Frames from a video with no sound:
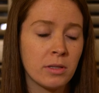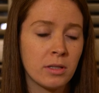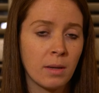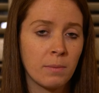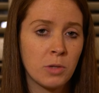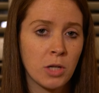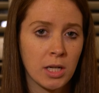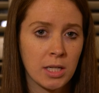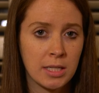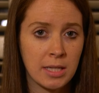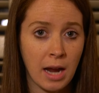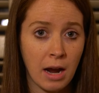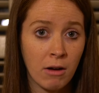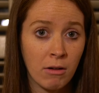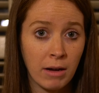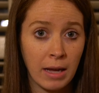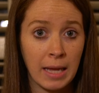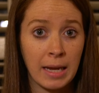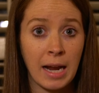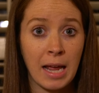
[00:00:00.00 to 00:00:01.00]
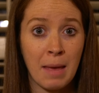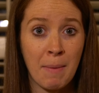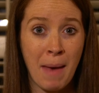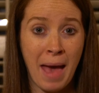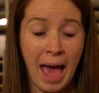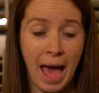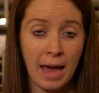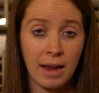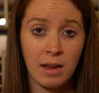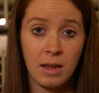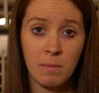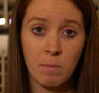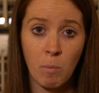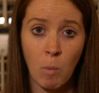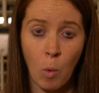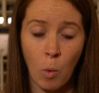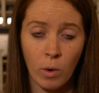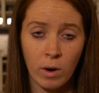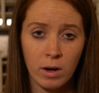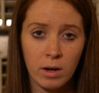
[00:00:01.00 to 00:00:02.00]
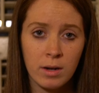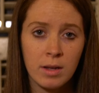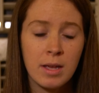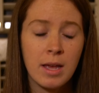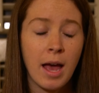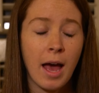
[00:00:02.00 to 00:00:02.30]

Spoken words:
subjects now, and I am adding more.